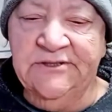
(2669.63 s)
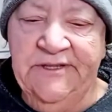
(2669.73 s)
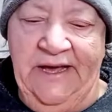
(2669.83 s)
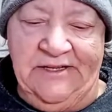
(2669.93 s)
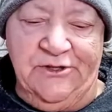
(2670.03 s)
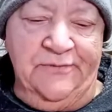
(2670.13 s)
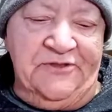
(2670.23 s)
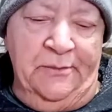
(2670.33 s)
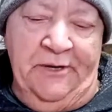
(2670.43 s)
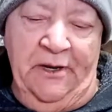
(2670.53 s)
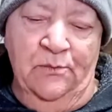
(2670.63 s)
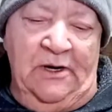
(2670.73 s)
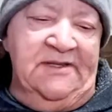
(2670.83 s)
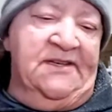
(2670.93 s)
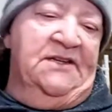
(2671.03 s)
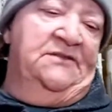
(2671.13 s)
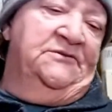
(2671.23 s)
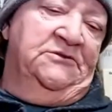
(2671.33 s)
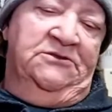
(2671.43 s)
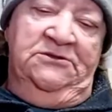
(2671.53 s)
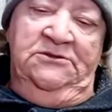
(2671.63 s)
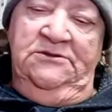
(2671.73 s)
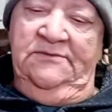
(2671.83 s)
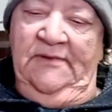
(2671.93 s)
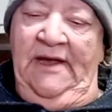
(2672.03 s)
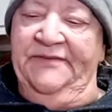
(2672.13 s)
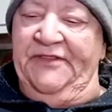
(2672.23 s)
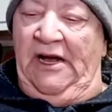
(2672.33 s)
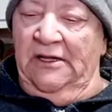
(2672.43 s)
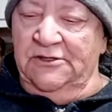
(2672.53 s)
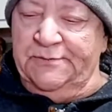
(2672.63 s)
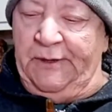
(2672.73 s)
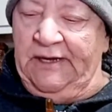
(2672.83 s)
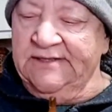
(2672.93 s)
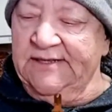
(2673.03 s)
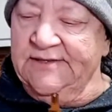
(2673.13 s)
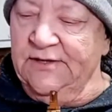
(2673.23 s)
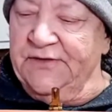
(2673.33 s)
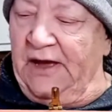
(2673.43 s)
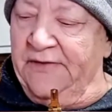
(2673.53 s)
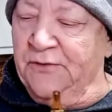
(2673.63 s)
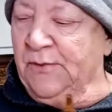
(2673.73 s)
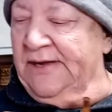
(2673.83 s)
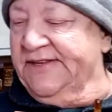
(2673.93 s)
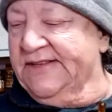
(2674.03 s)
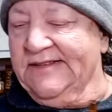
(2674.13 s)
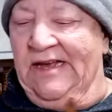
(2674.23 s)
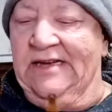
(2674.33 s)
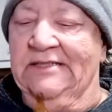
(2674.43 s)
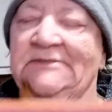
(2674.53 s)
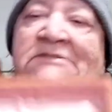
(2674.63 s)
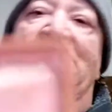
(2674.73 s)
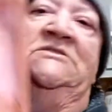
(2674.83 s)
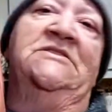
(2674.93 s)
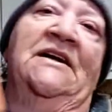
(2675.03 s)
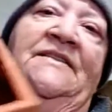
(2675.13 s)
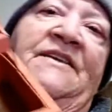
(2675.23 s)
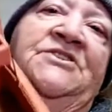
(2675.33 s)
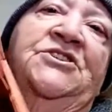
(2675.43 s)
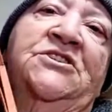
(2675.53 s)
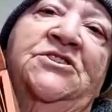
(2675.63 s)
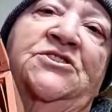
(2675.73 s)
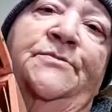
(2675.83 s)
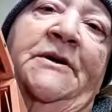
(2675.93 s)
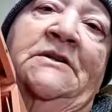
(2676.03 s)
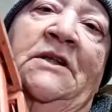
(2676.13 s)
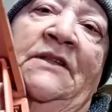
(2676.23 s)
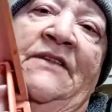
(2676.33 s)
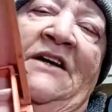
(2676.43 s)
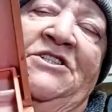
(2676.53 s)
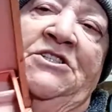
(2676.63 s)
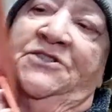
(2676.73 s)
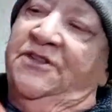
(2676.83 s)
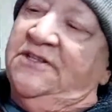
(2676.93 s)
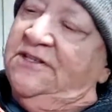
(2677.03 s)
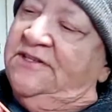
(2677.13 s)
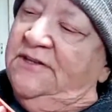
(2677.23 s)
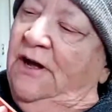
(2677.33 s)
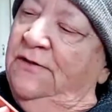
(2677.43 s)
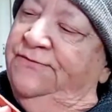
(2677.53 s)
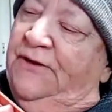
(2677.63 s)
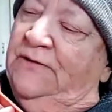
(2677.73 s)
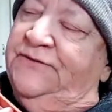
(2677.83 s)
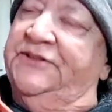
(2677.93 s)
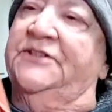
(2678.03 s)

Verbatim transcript: Yeah, so if somebody wants it $8 because it's the otherwise it's like like this just needs to be cleaned. That's just this is yeah. all velvet